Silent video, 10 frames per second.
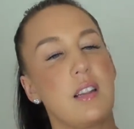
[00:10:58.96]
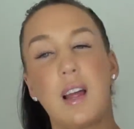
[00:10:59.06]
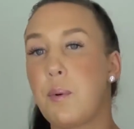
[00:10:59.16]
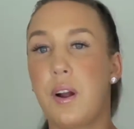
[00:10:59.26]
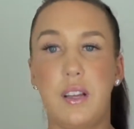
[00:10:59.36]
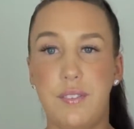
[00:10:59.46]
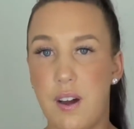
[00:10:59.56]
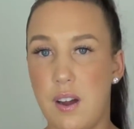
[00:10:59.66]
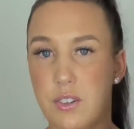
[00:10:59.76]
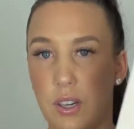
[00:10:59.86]
that they were only
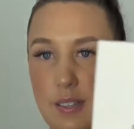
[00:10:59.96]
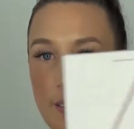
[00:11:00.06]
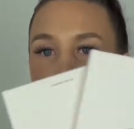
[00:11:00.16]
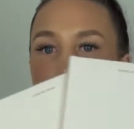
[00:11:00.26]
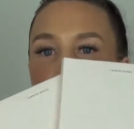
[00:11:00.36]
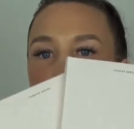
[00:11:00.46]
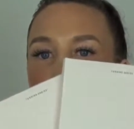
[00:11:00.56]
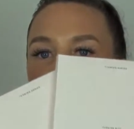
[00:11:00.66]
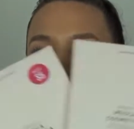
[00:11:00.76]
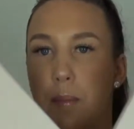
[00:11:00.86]
$5 each, so
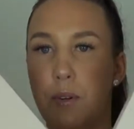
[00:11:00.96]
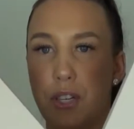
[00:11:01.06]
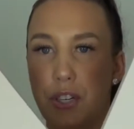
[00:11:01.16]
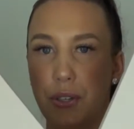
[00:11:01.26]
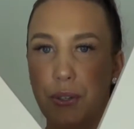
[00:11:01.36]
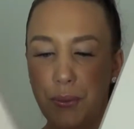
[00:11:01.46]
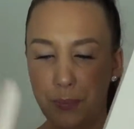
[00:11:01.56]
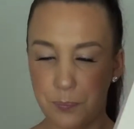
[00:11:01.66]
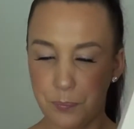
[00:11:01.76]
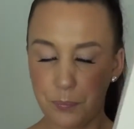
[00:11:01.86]
I grabbed two.